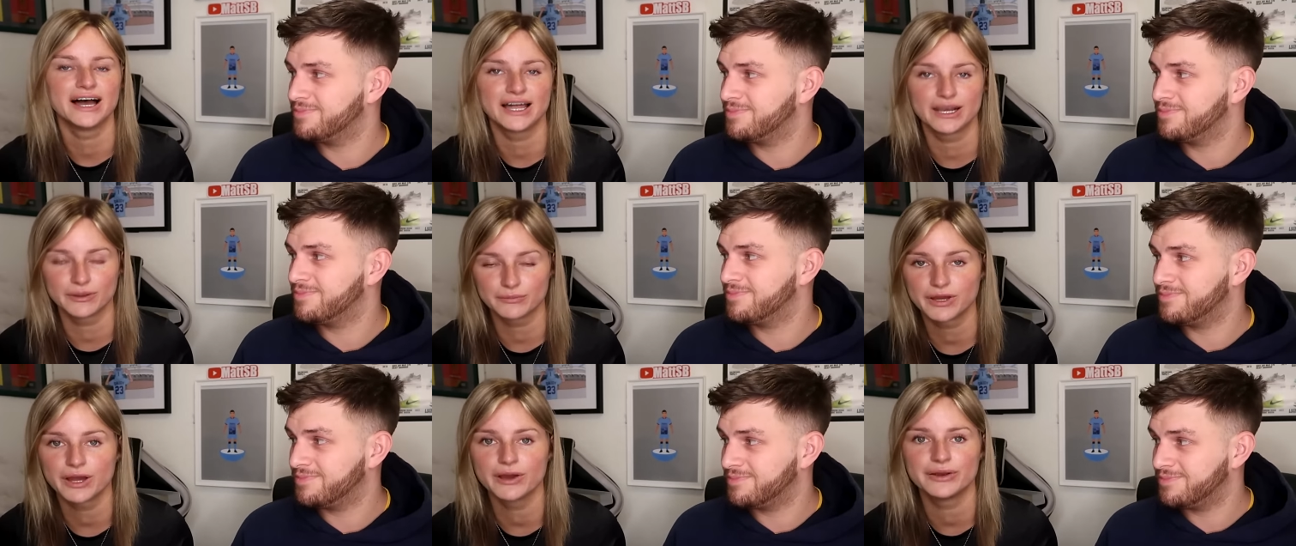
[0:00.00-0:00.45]

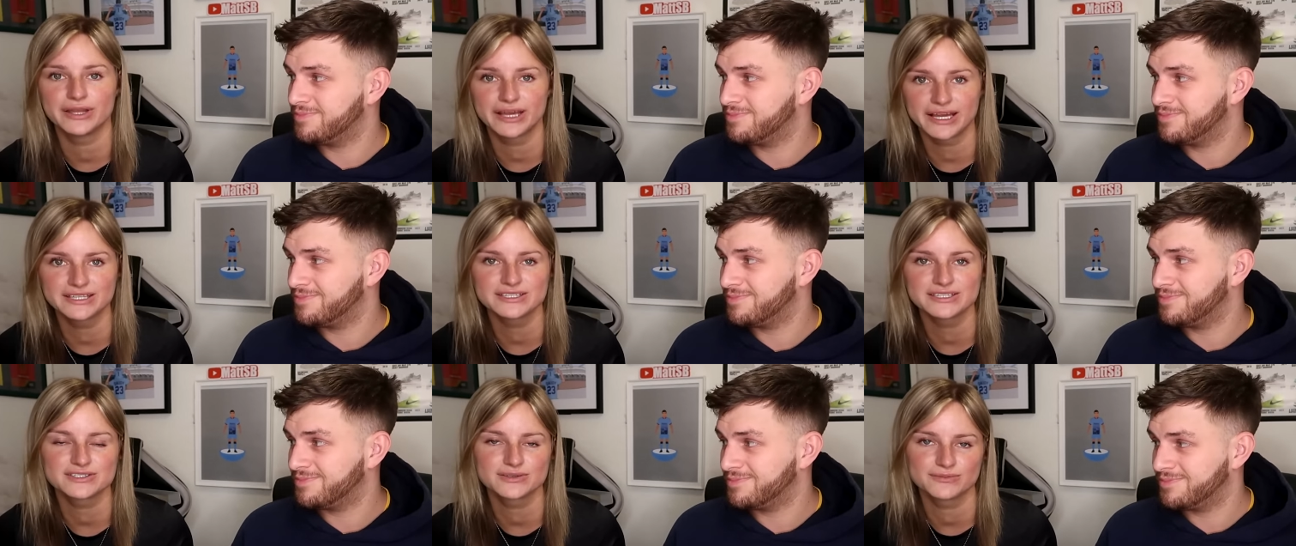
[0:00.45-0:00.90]
Speaker 1: And I'm going
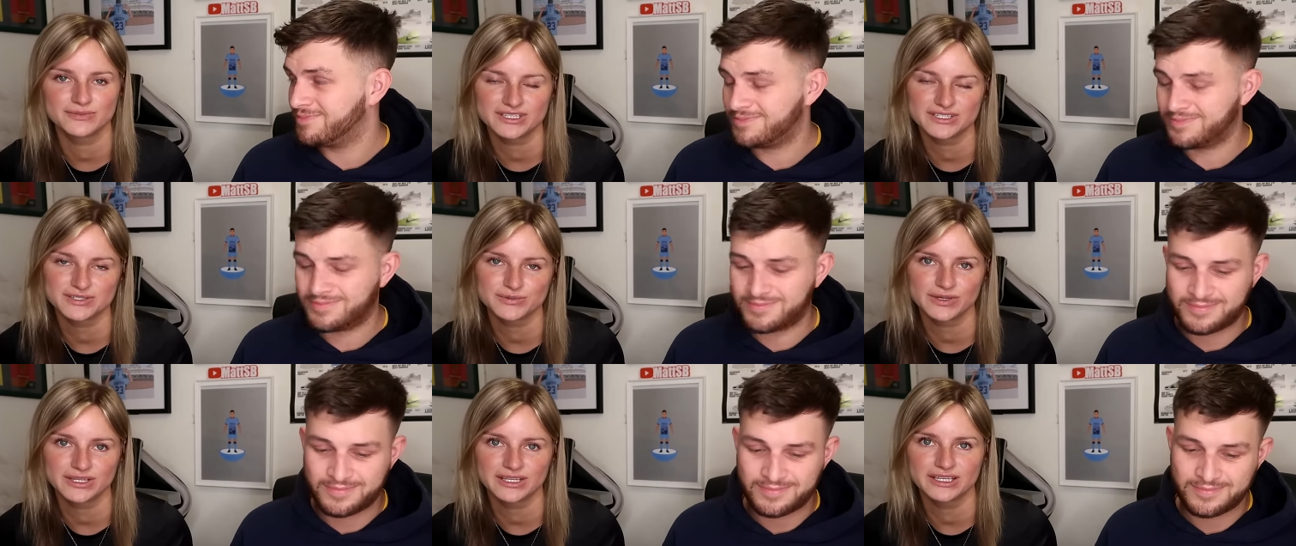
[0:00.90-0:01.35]
against them
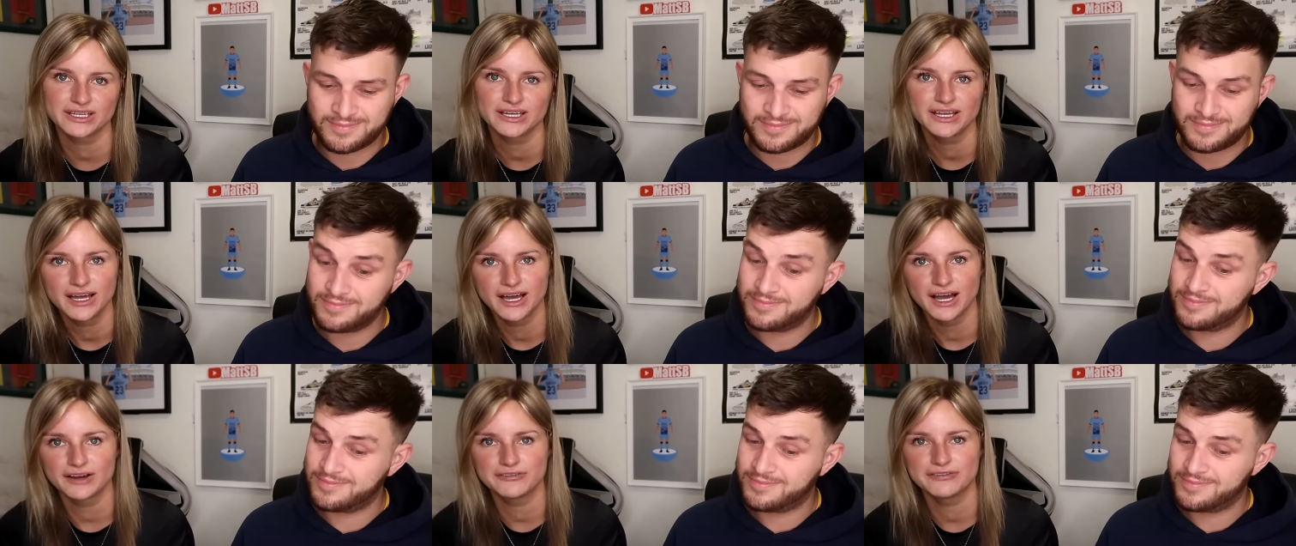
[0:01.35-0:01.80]
this week.
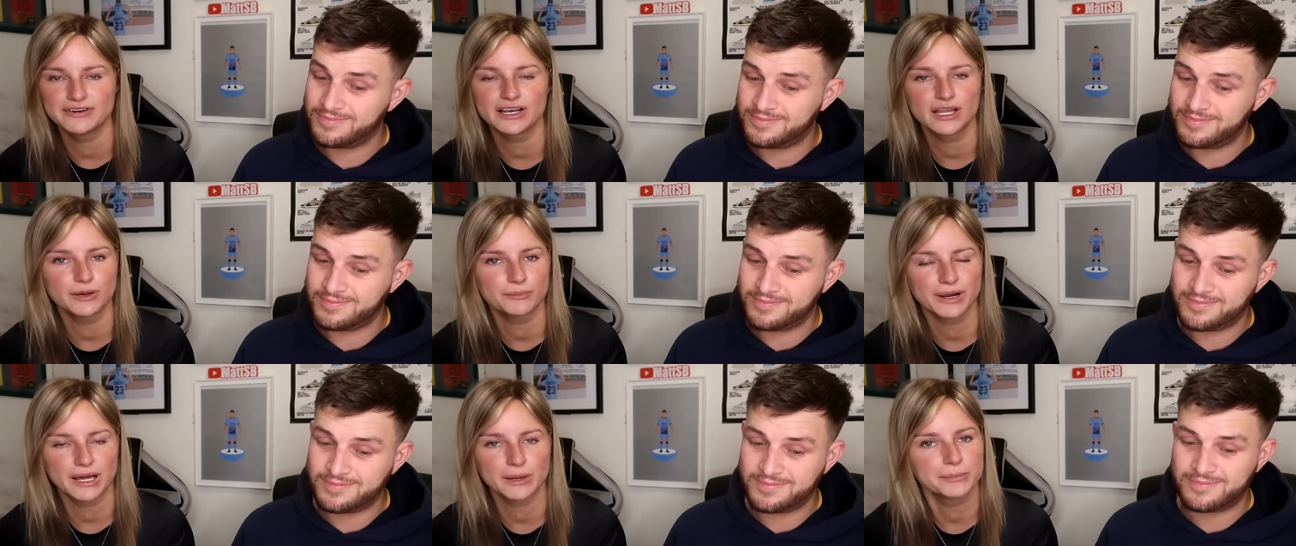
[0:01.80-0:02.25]
I feel
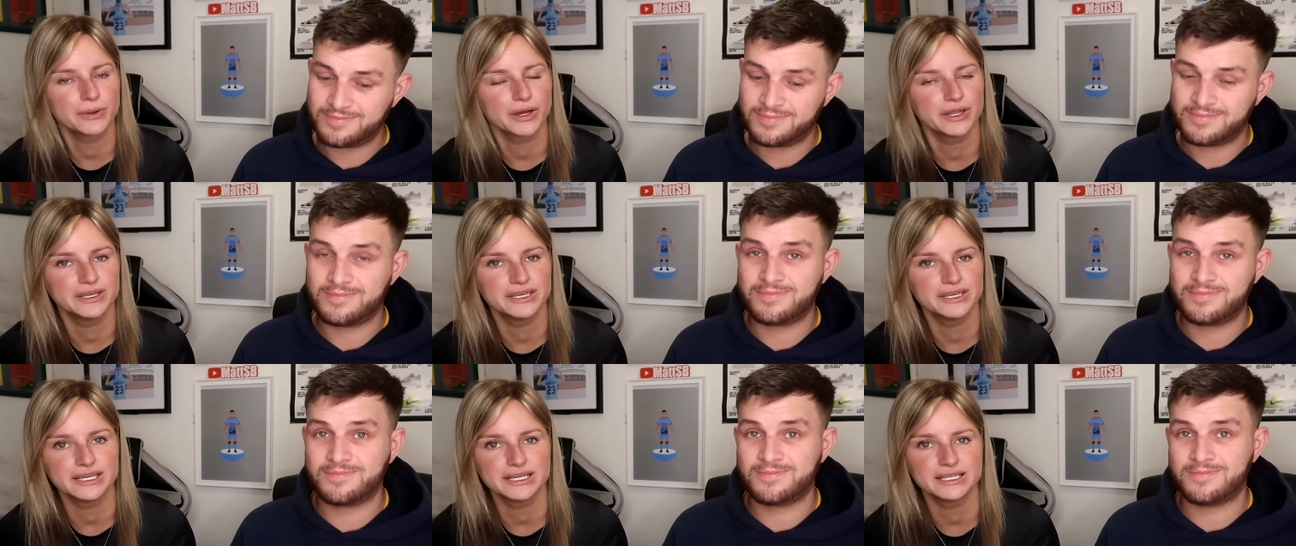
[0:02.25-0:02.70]
like
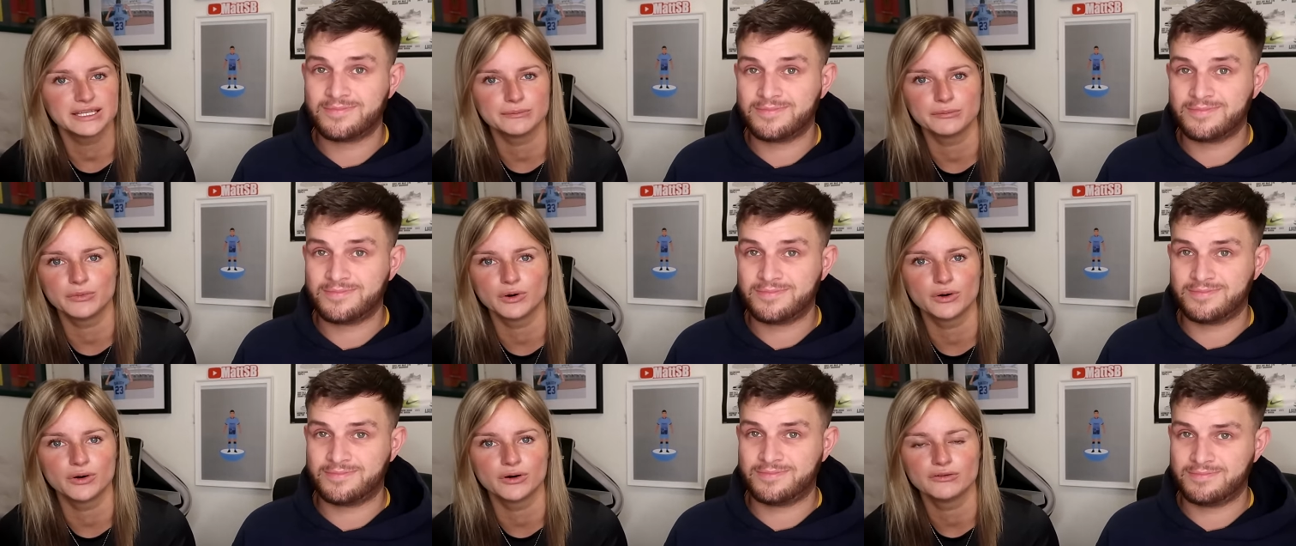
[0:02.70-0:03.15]
Blackburn need it
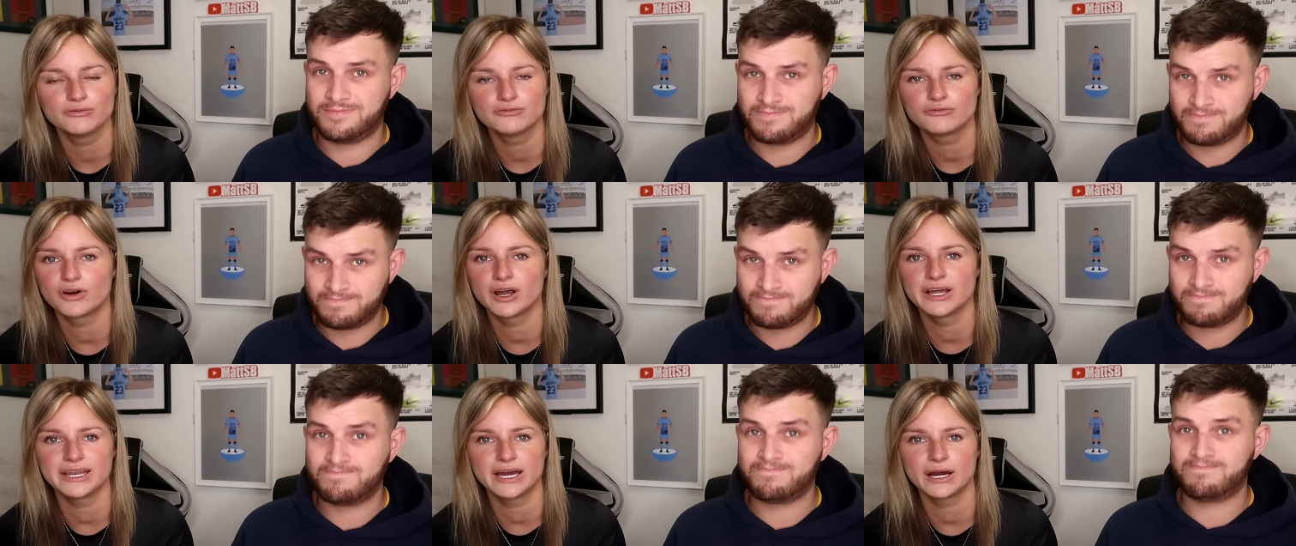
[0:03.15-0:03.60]
more.
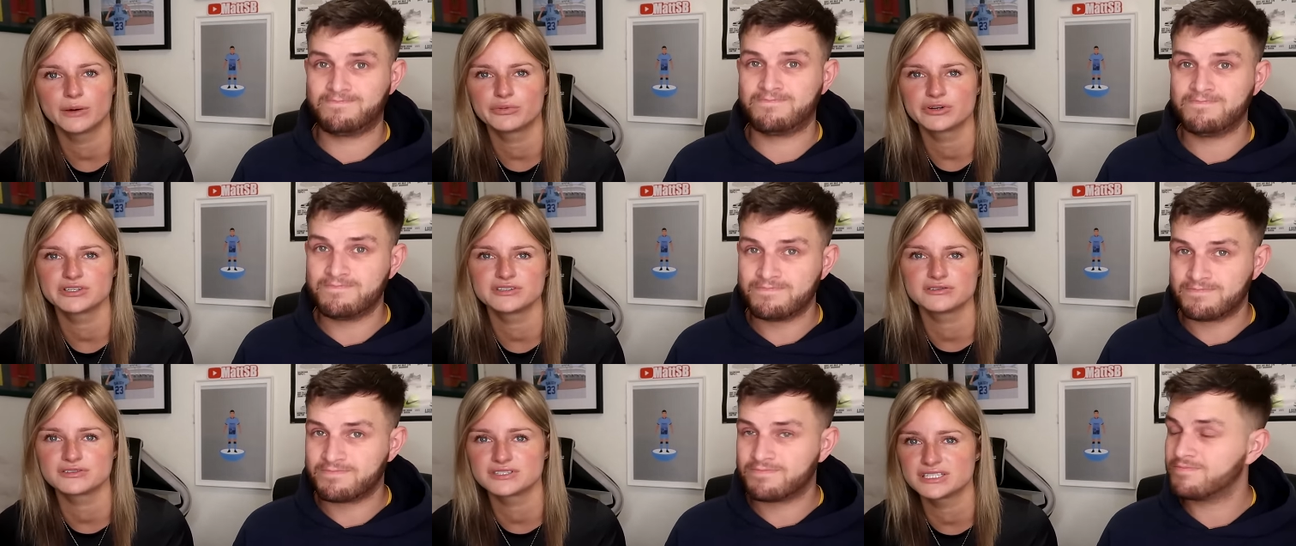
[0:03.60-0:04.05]
Right now,
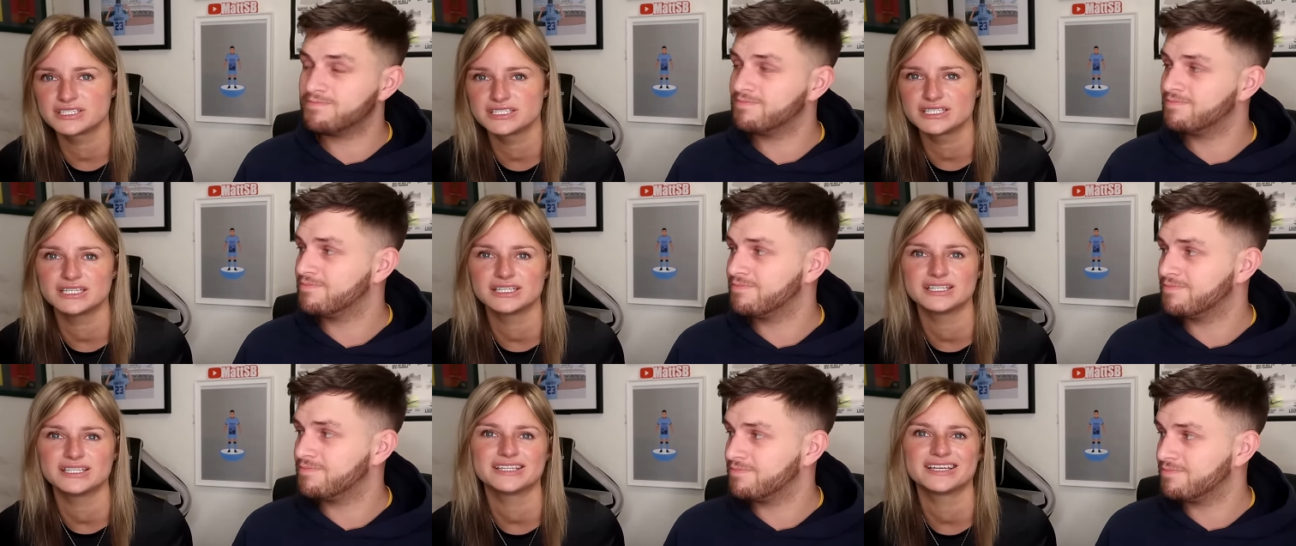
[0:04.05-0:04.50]
Bristol
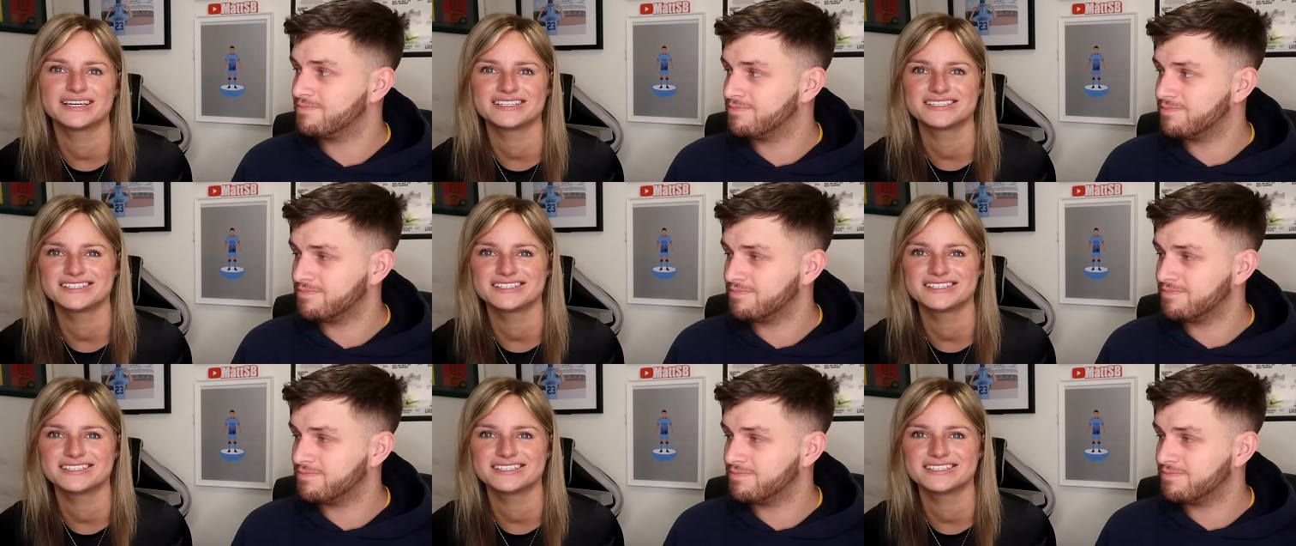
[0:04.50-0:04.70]
City, their